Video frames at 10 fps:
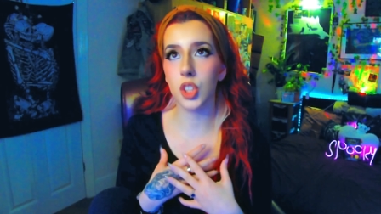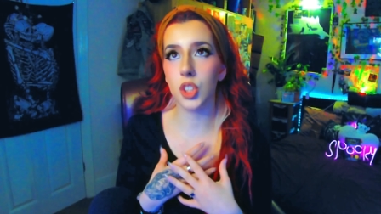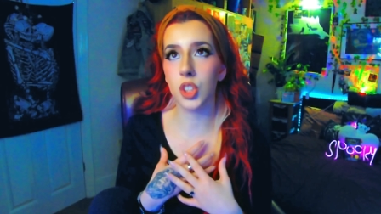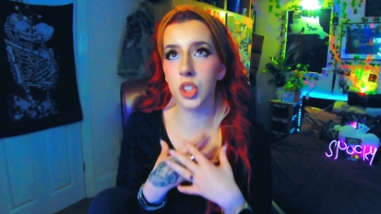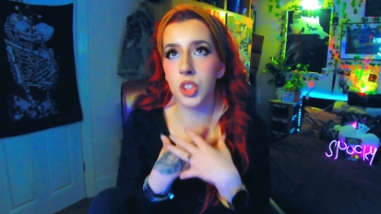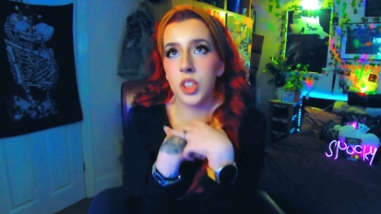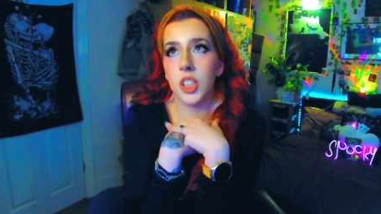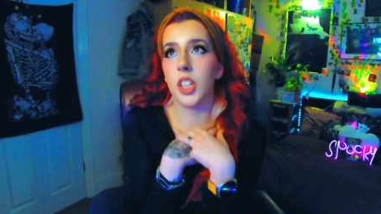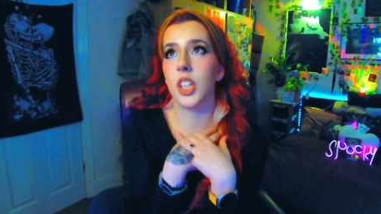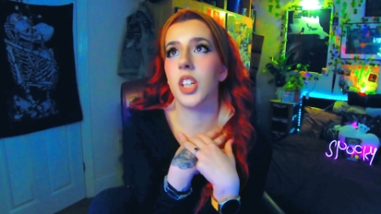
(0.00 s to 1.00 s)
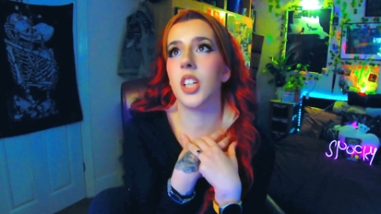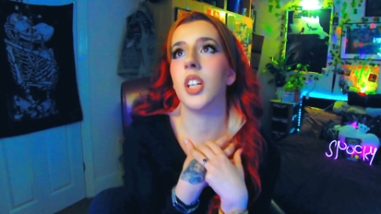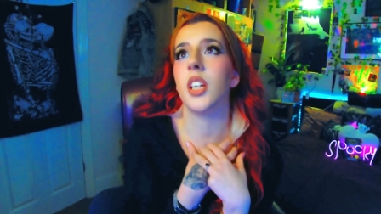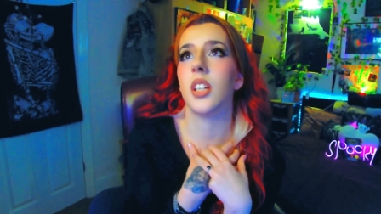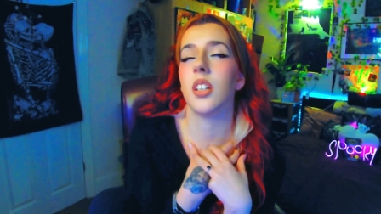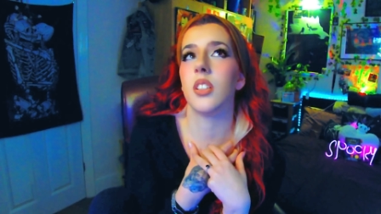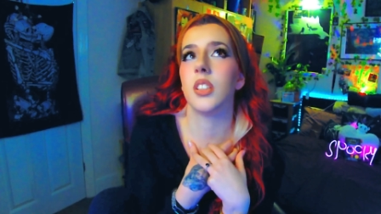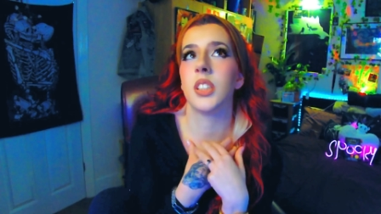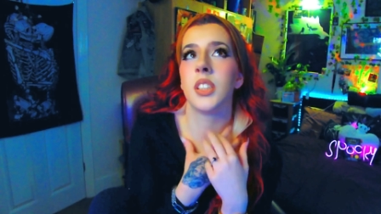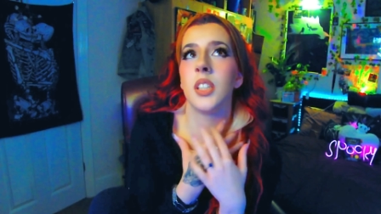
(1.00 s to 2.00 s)
she
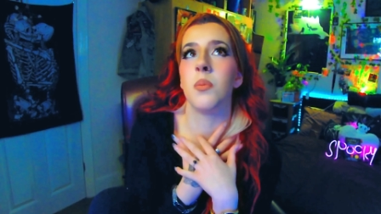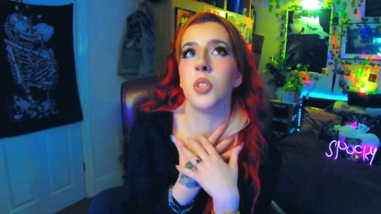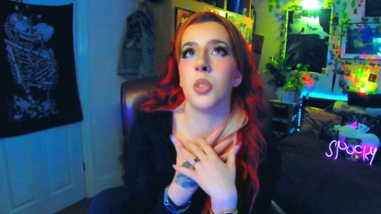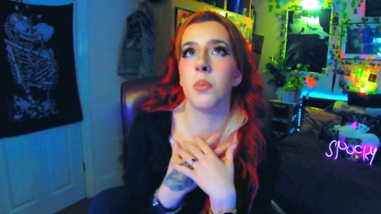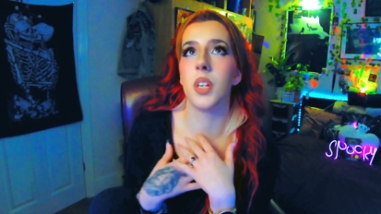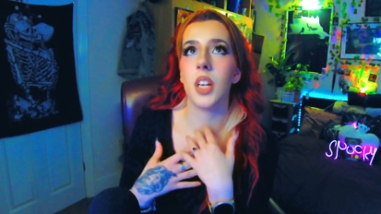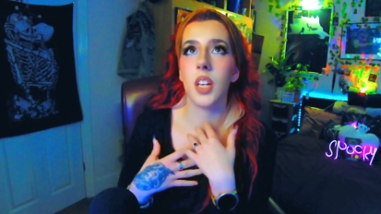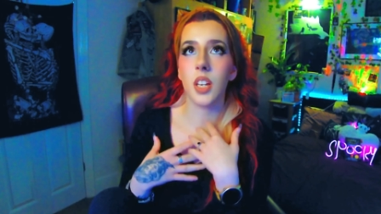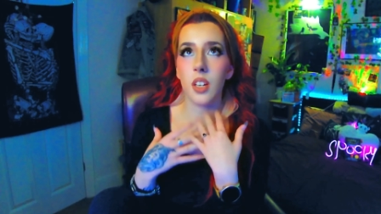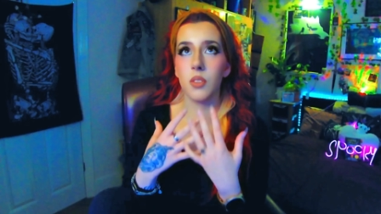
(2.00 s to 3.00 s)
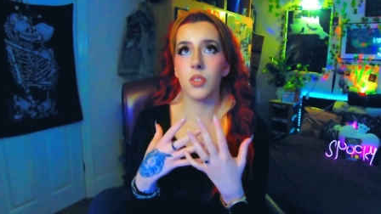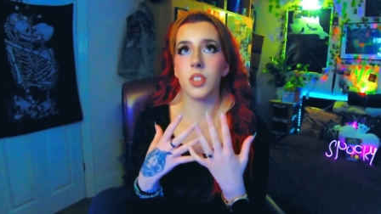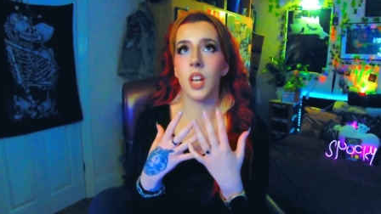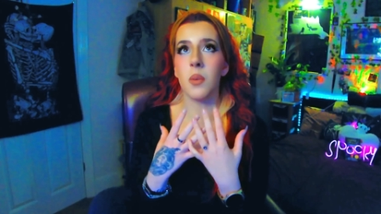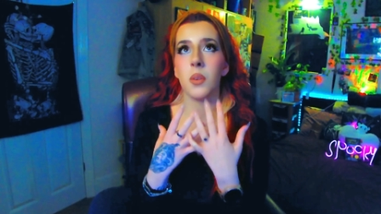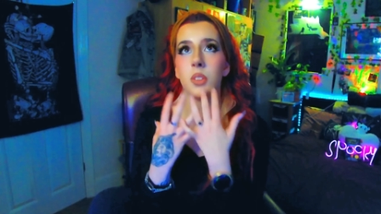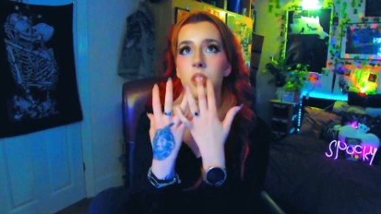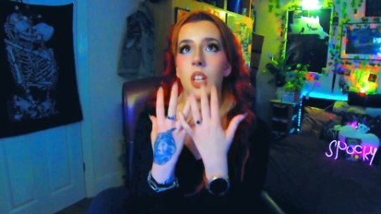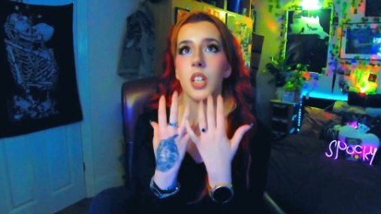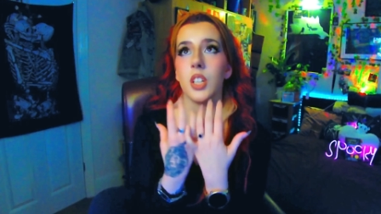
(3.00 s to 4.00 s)
seemed to me every time I was
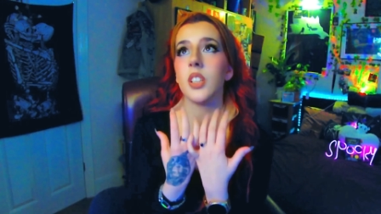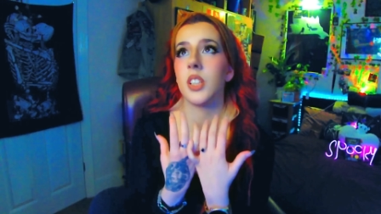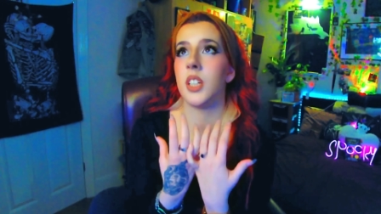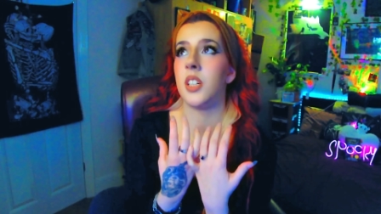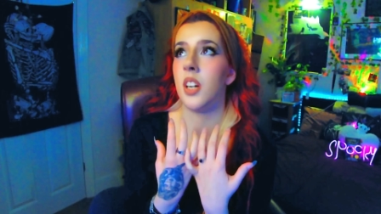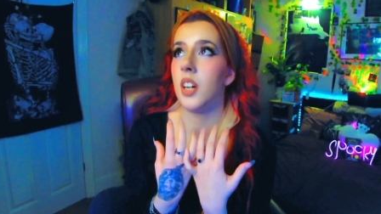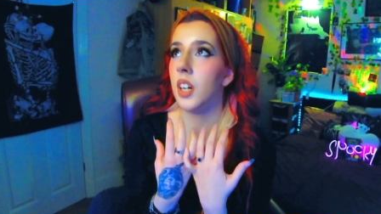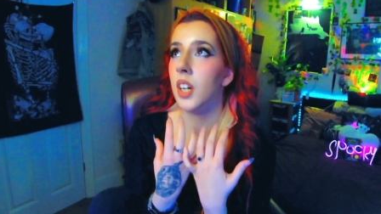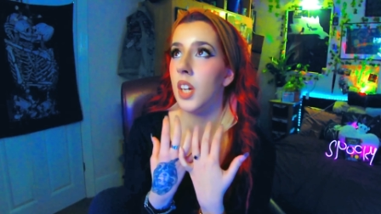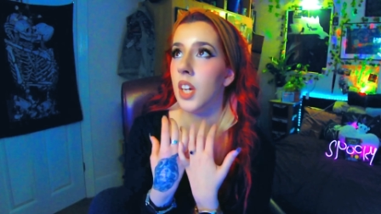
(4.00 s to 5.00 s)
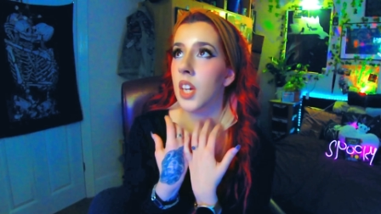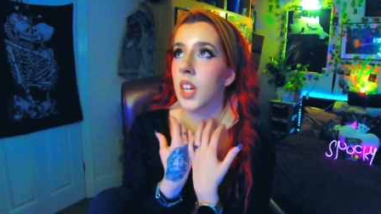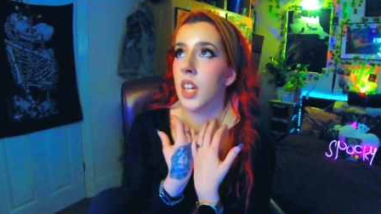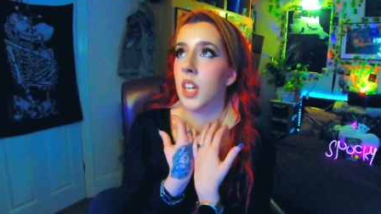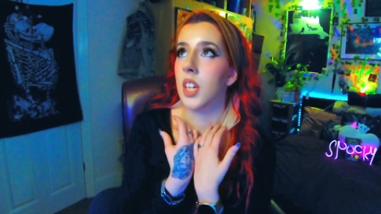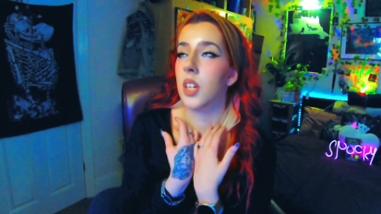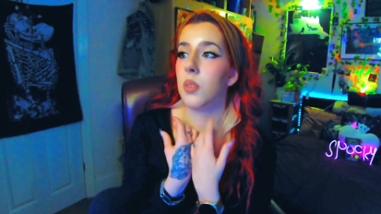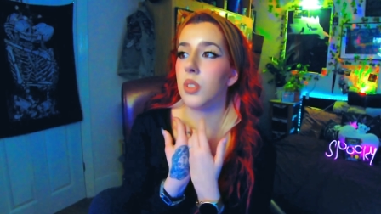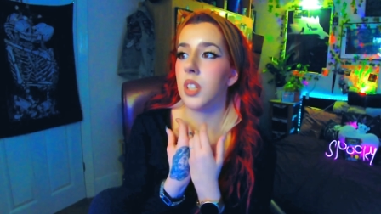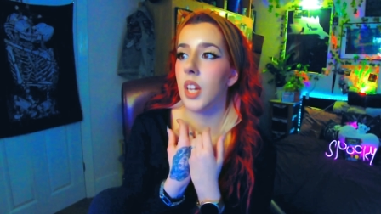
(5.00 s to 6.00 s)
like looking at her, it
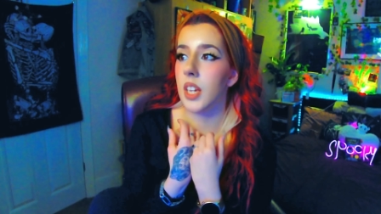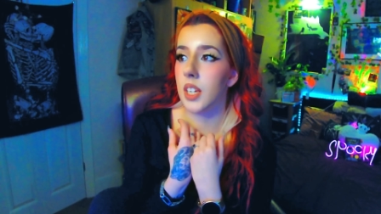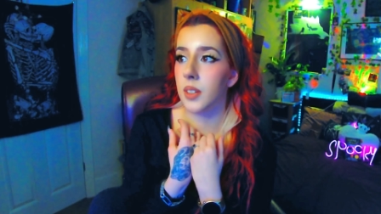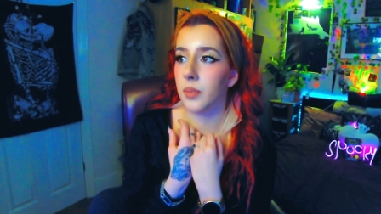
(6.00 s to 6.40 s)
was like